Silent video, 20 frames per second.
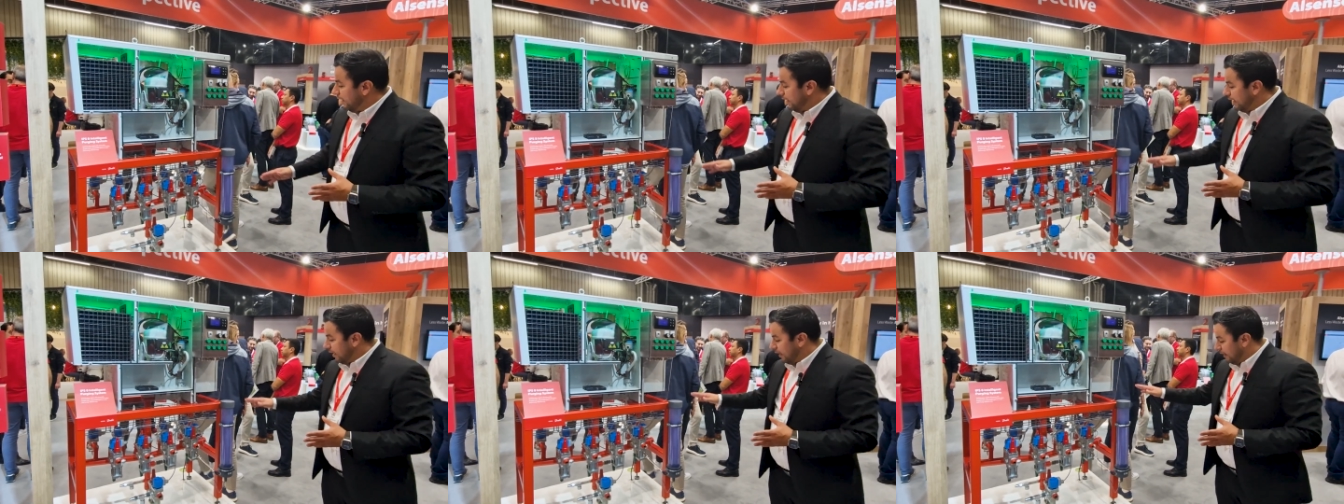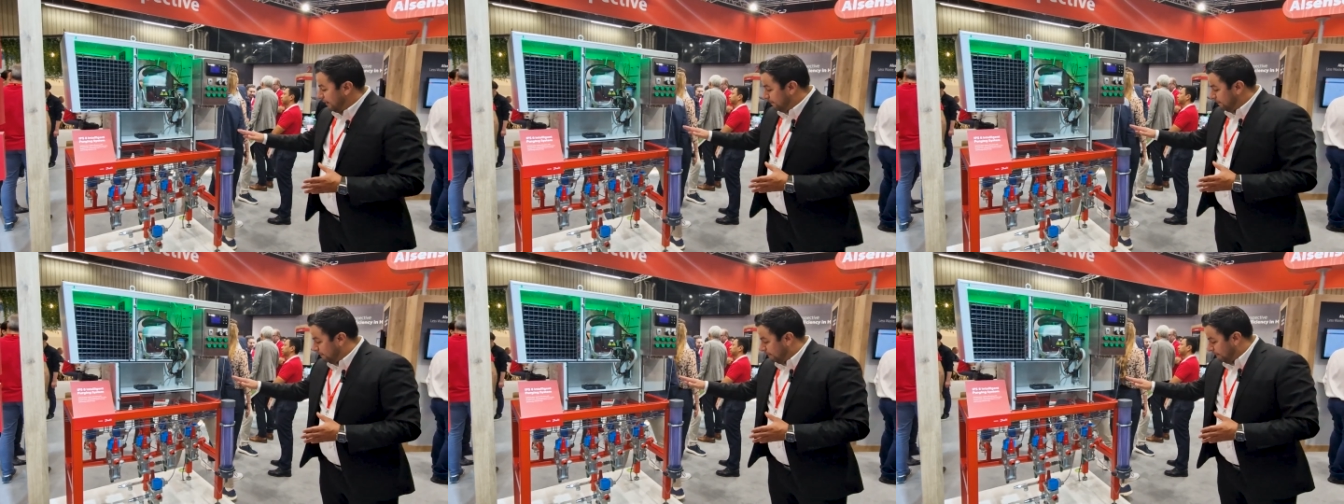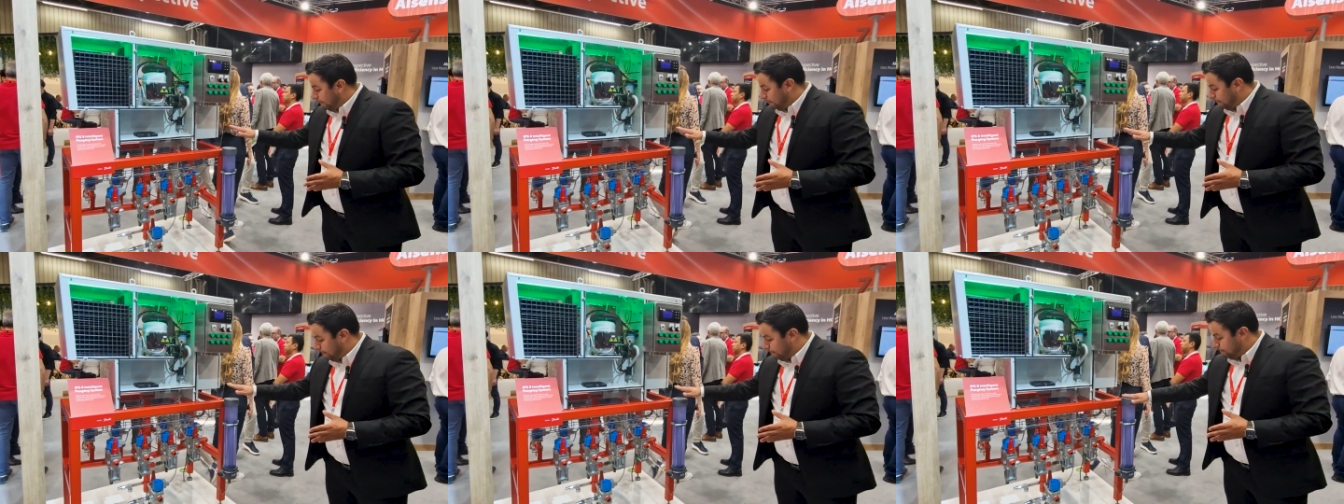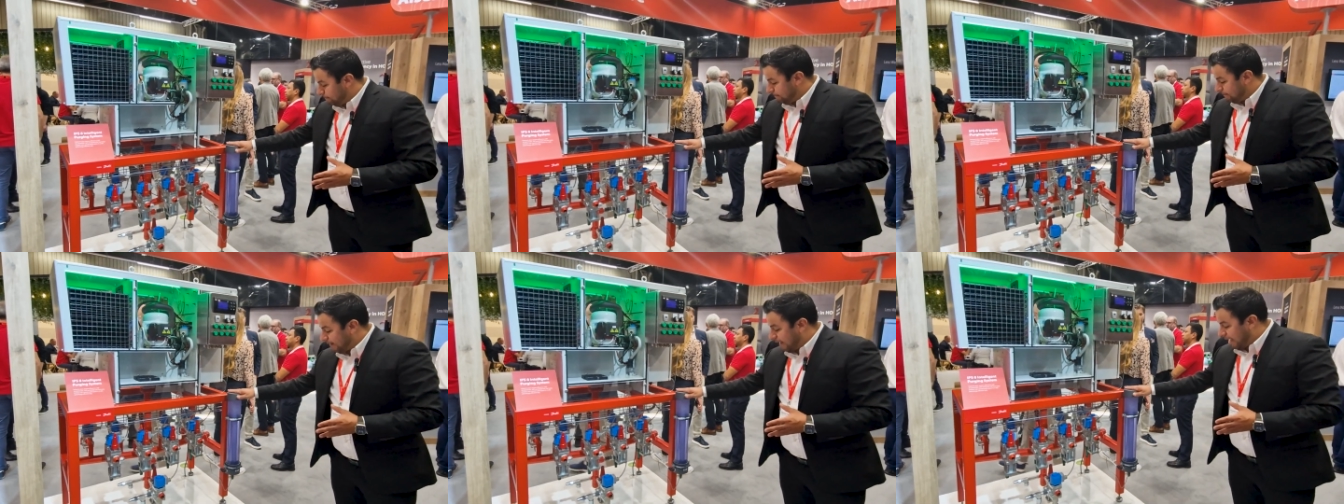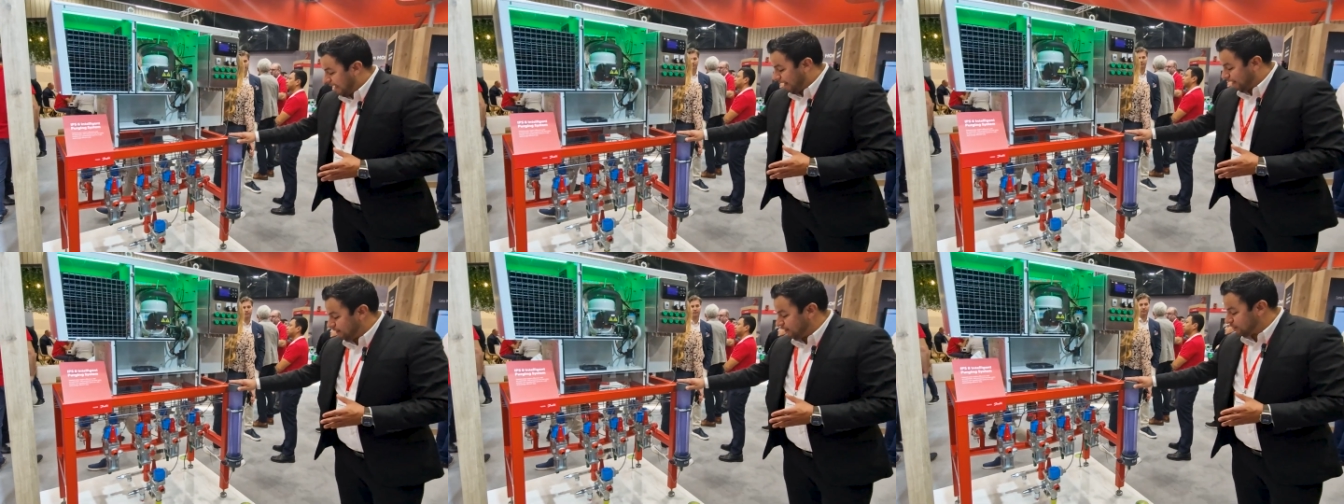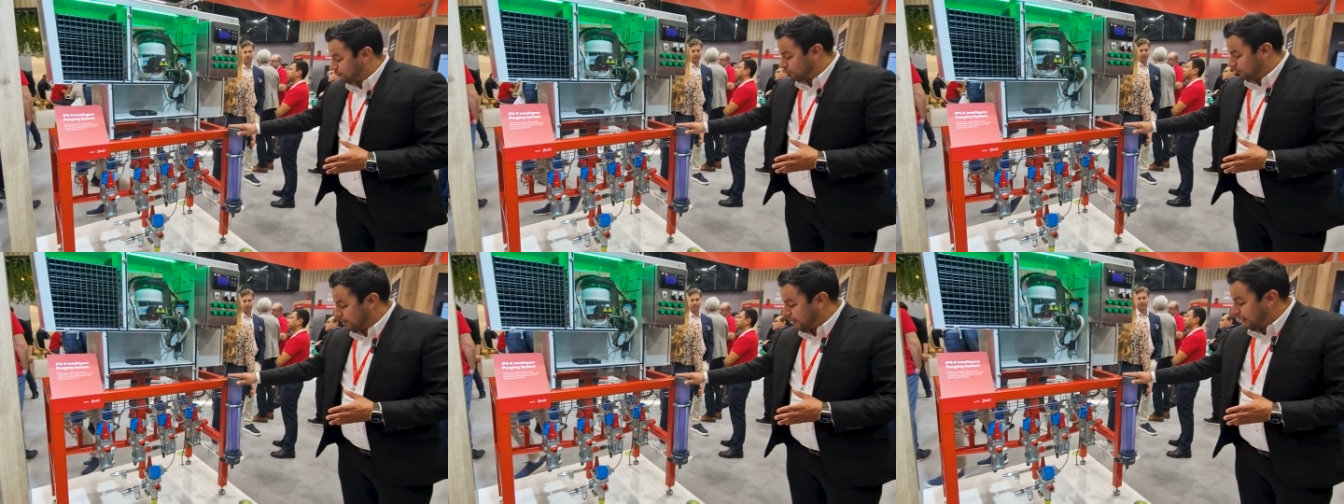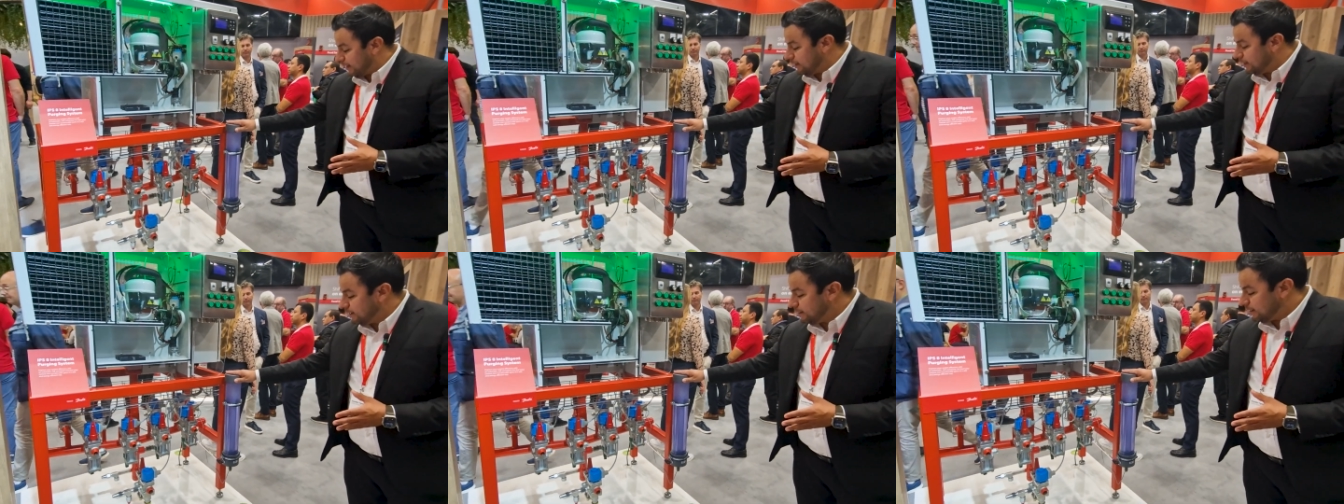an
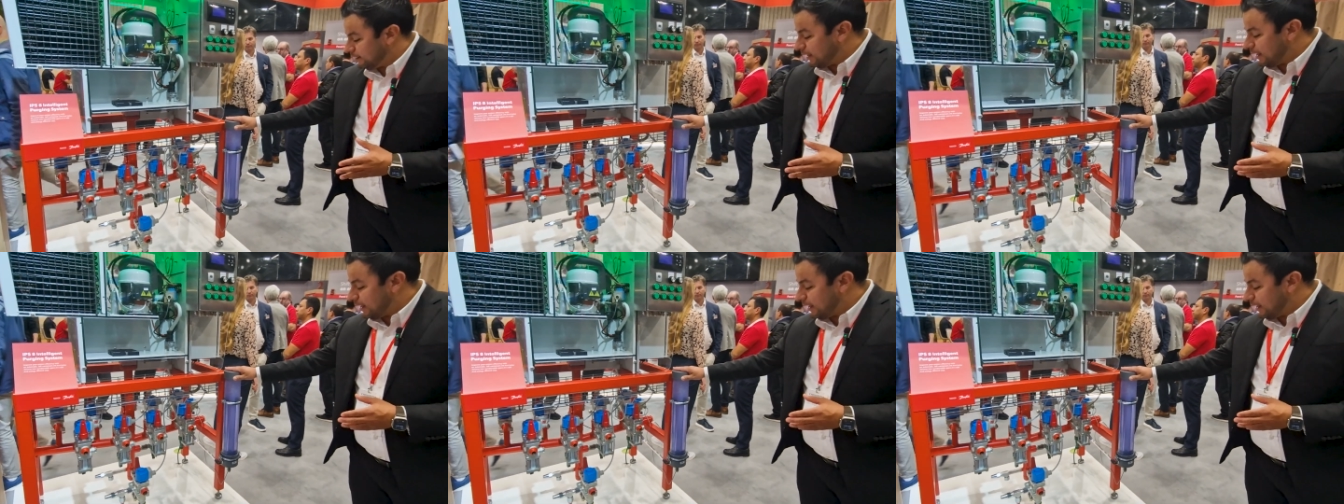additional